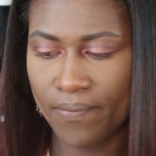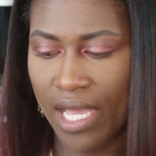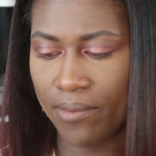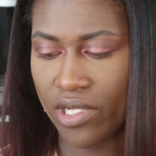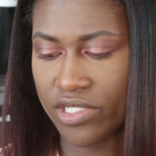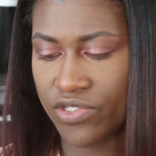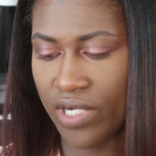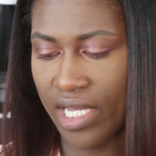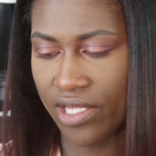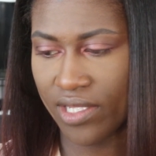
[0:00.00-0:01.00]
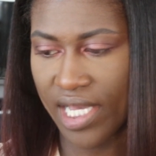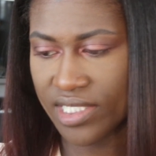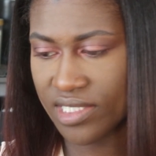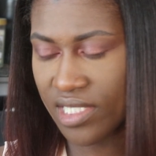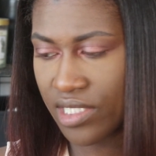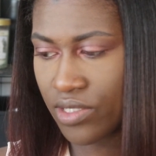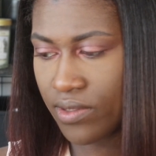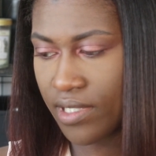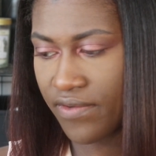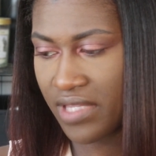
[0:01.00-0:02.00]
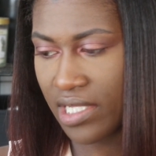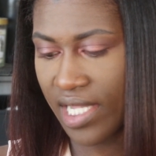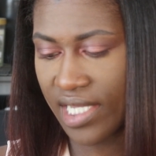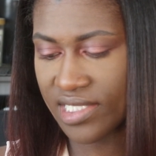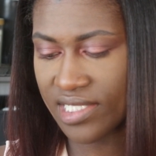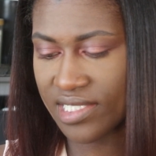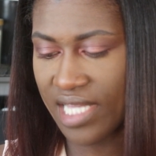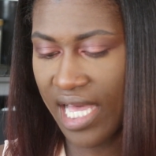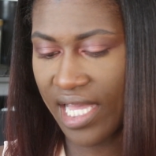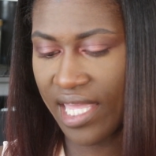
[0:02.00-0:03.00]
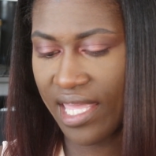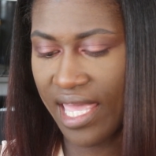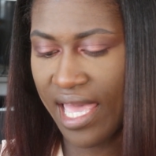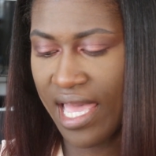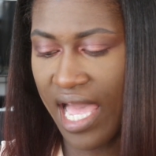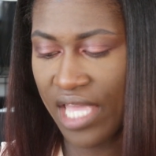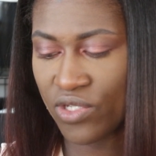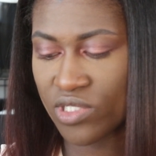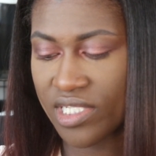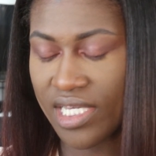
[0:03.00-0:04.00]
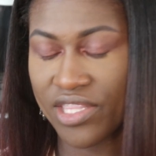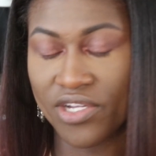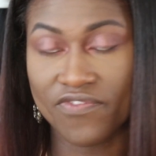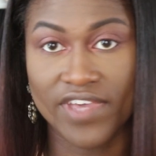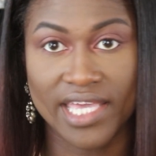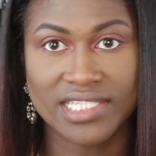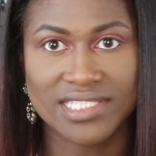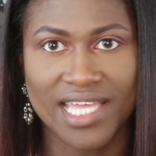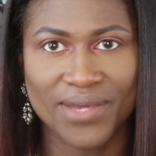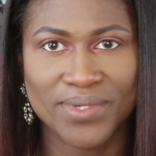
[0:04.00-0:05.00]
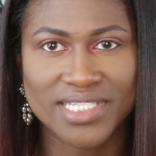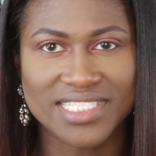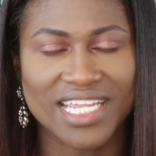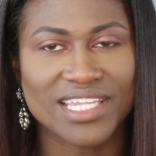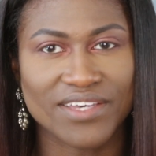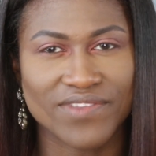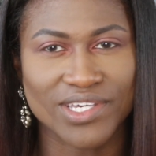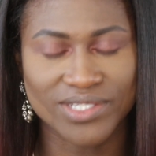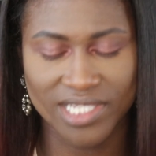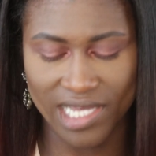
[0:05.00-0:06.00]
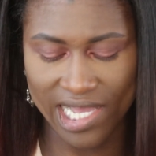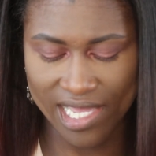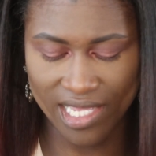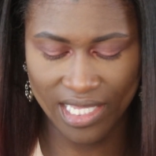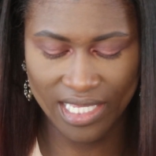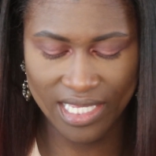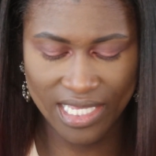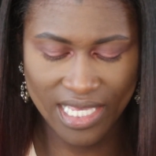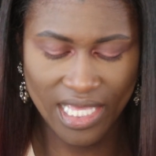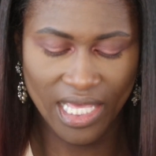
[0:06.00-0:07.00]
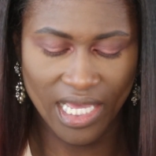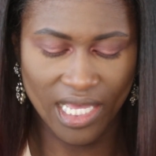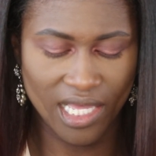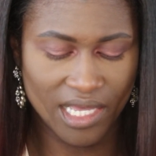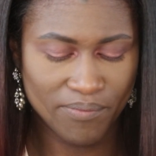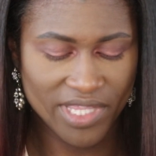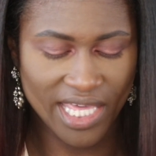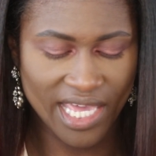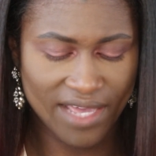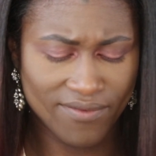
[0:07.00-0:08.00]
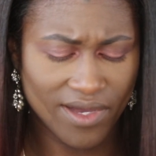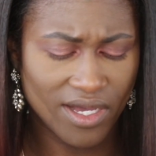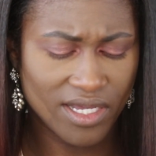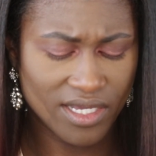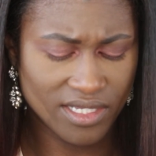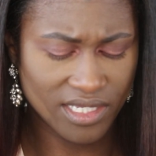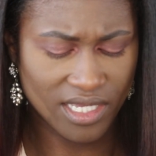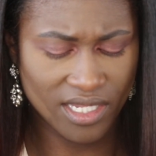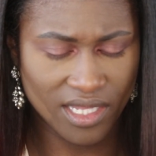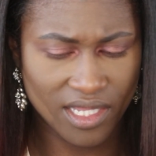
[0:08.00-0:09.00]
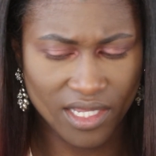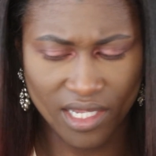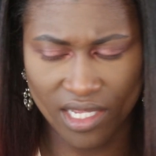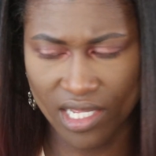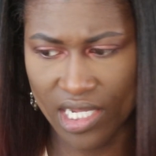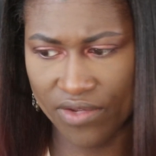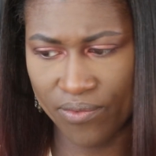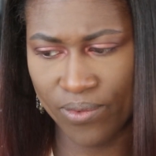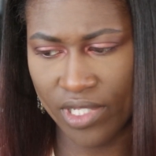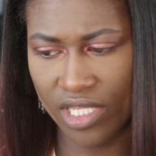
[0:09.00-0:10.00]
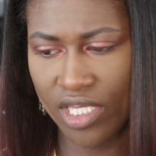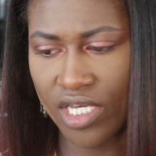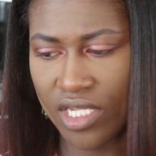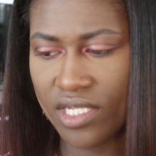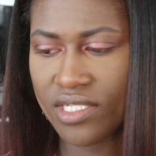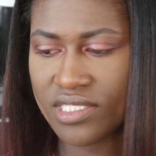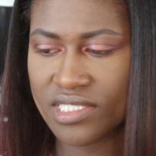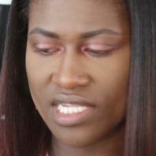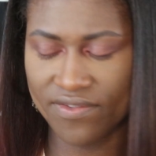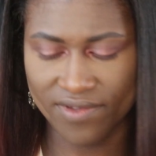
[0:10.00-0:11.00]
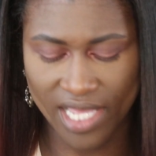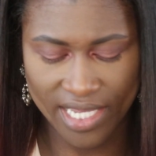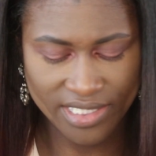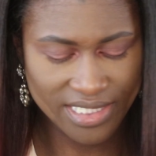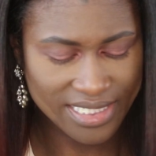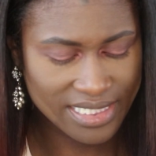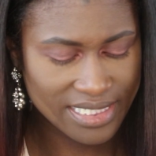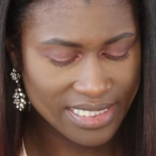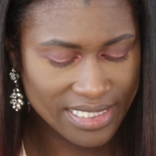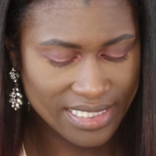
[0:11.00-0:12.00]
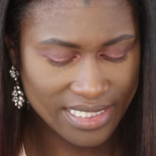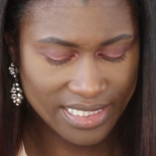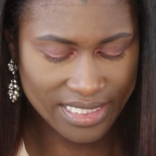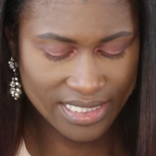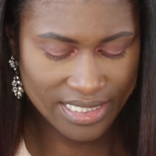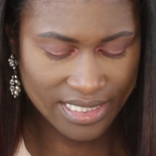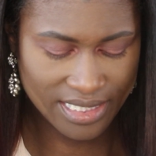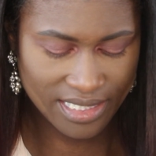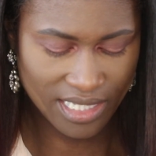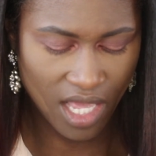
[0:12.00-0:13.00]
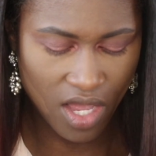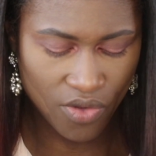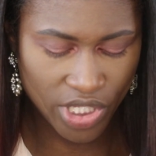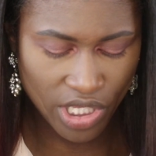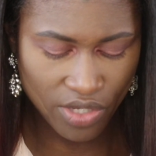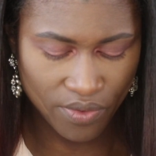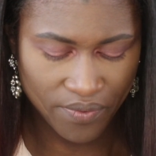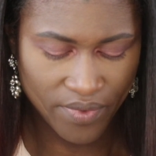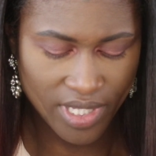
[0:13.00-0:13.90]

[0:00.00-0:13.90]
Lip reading: I'm gonna try their lashes. I do love their lashes. I usually get their Vegas Nay ones and I love those a lot. But they have a lot of really good set of lashes. Oh, cute.